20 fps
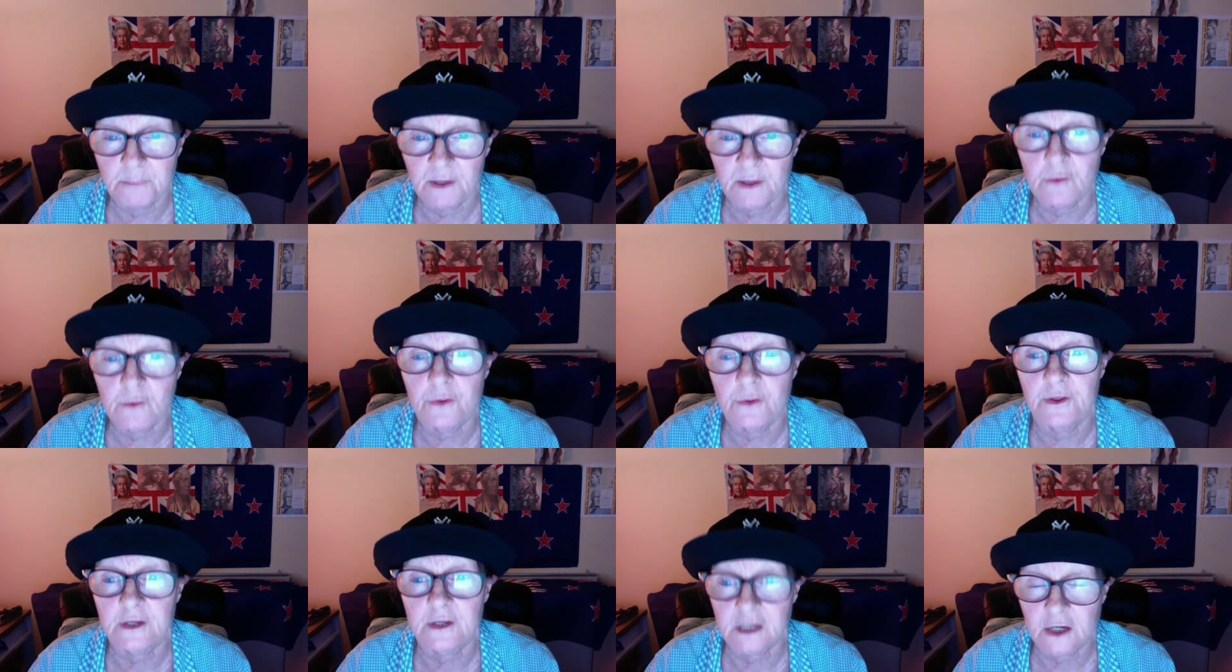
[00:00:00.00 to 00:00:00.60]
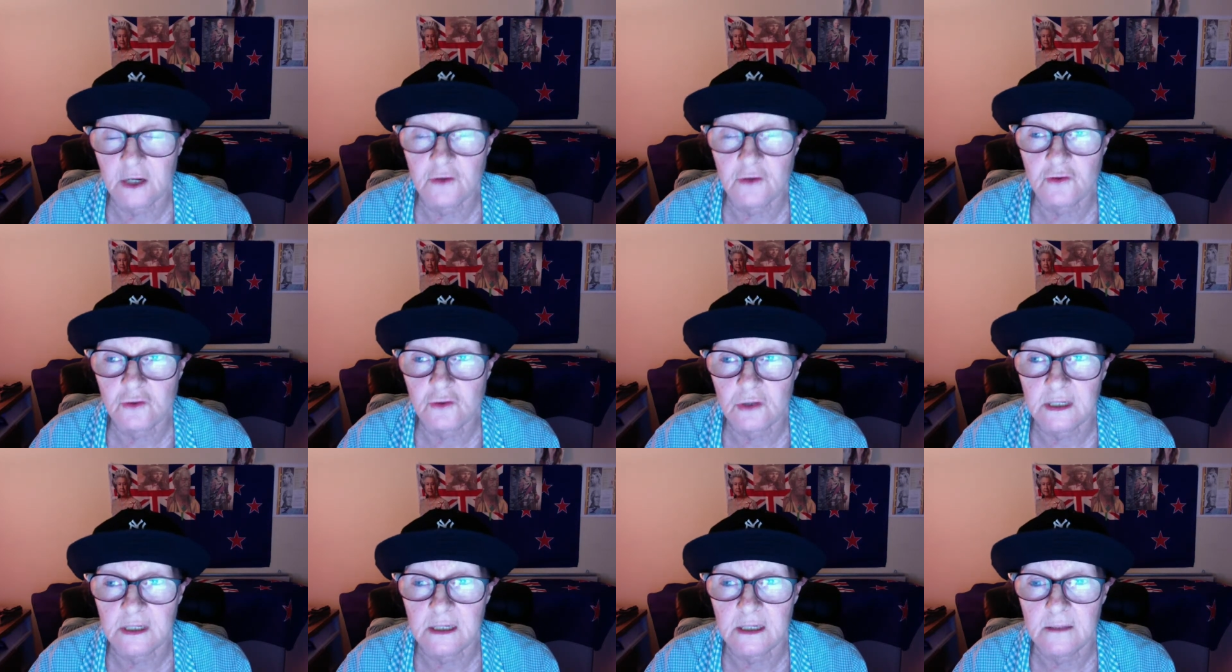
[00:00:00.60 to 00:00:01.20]
built the
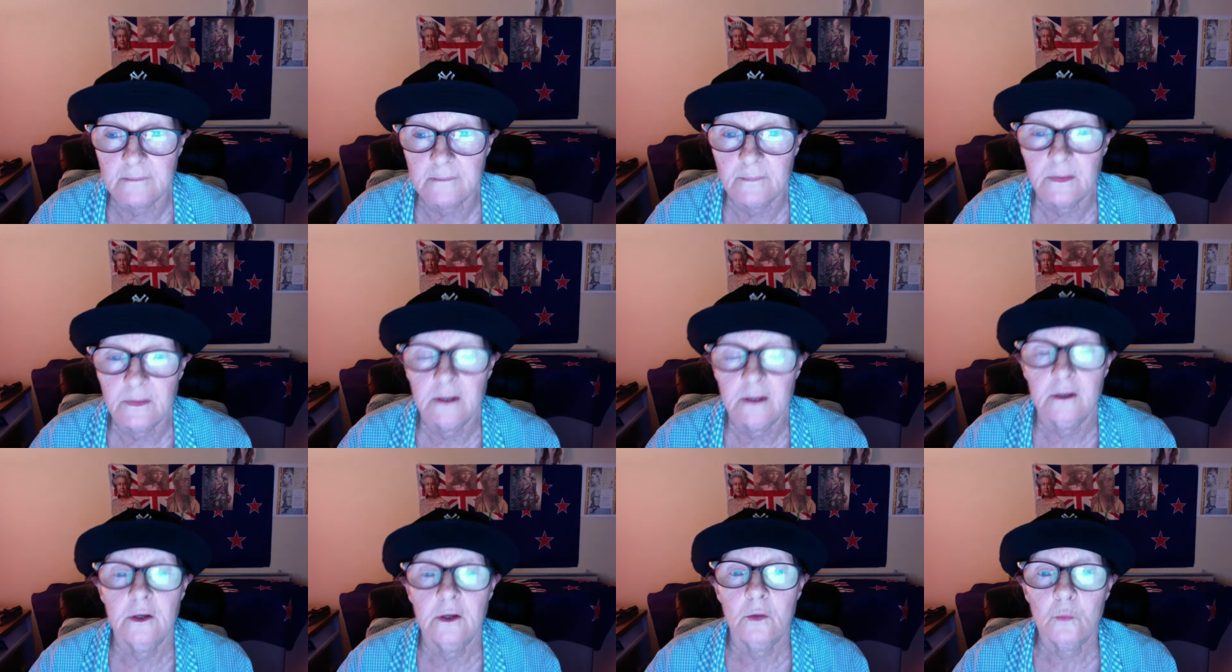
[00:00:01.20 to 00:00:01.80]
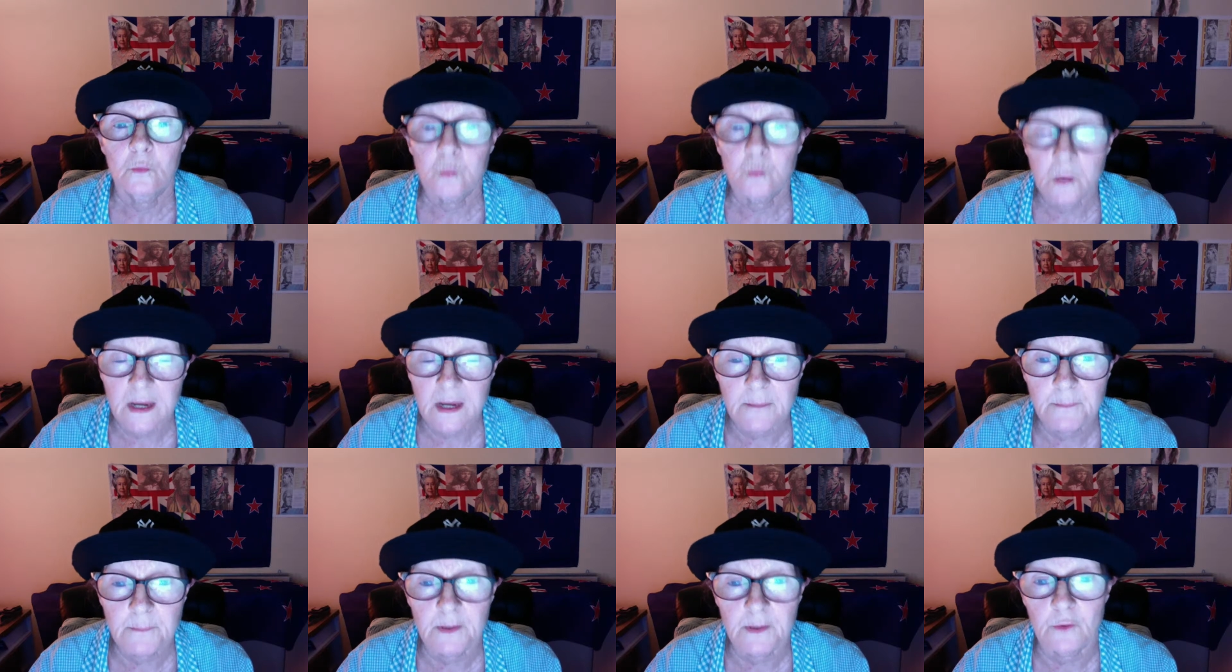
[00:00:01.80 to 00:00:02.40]
country.
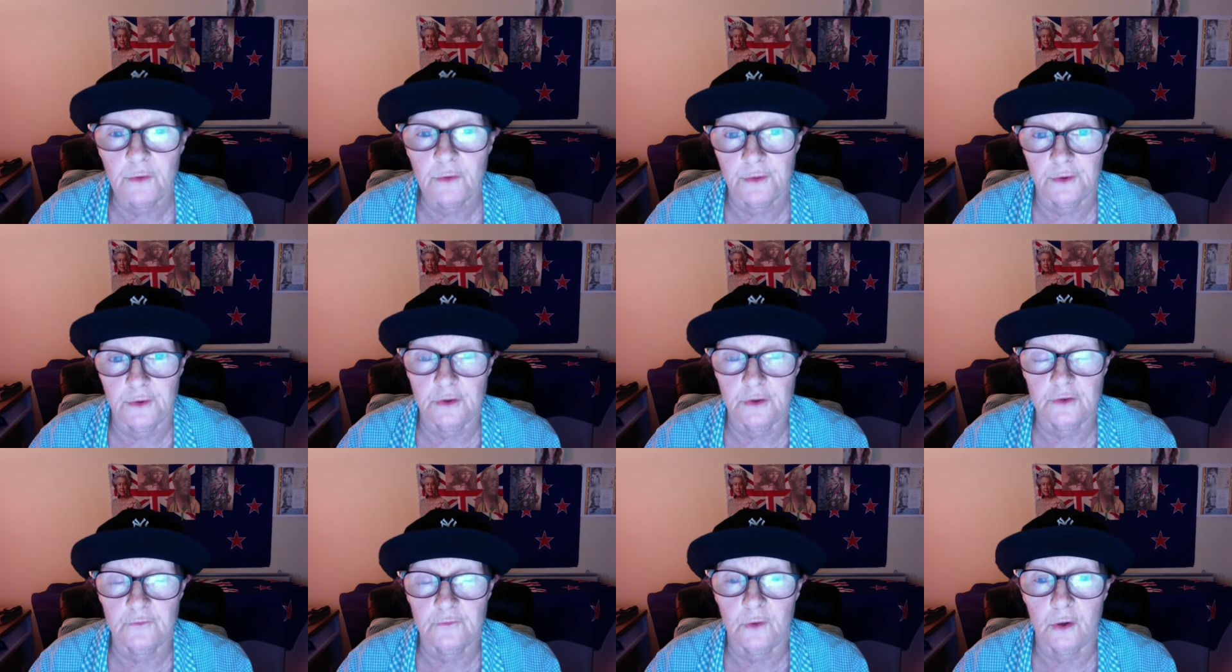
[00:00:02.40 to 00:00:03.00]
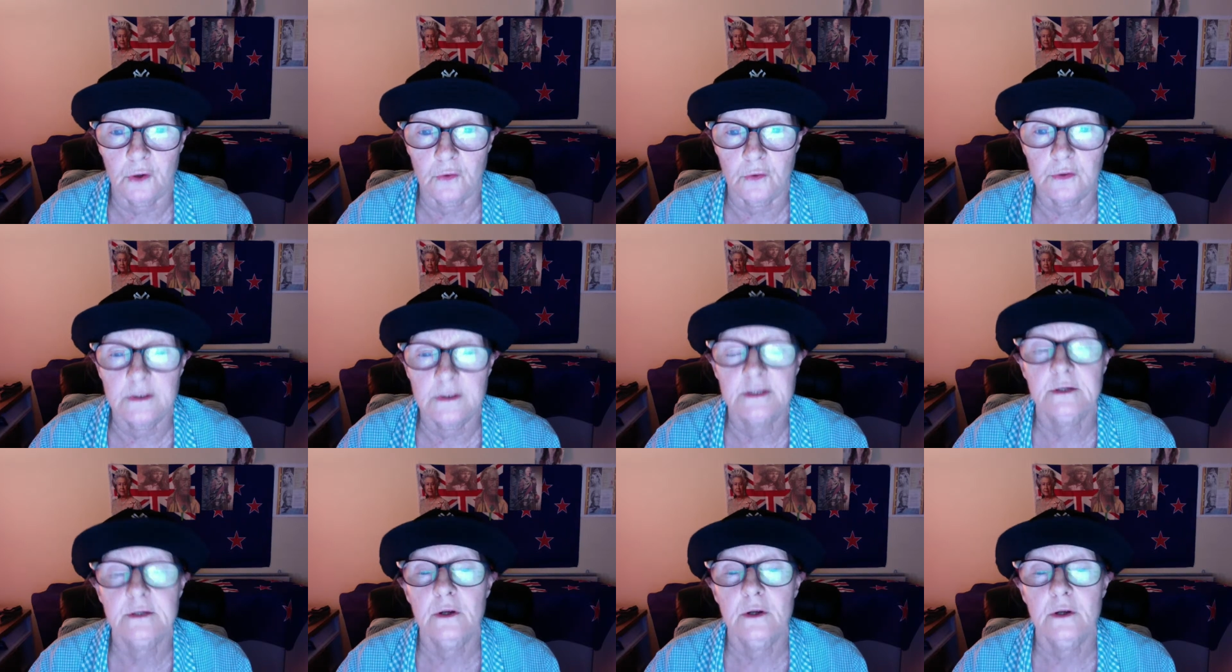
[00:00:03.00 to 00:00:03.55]
We built those roads.